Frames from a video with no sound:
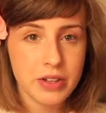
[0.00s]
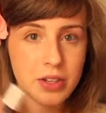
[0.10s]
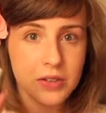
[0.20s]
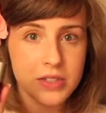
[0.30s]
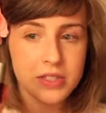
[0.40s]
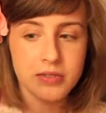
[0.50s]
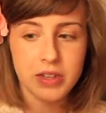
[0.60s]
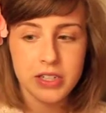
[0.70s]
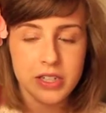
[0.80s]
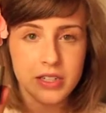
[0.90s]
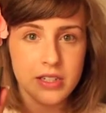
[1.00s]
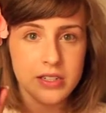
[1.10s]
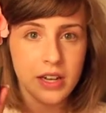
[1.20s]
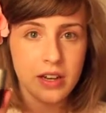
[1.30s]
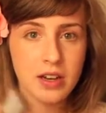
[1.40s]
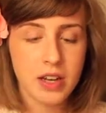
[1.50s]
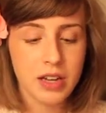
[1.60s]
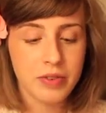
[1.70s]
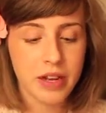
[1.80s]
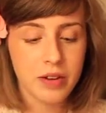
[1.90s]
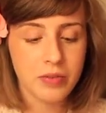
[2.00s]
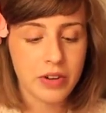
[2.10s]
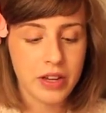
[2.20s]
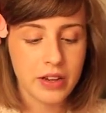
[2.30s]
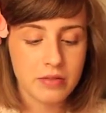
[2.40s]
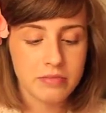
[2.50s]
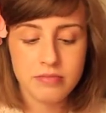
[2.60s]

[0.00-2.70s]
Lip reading: close to finishing this yet, and I've had it for like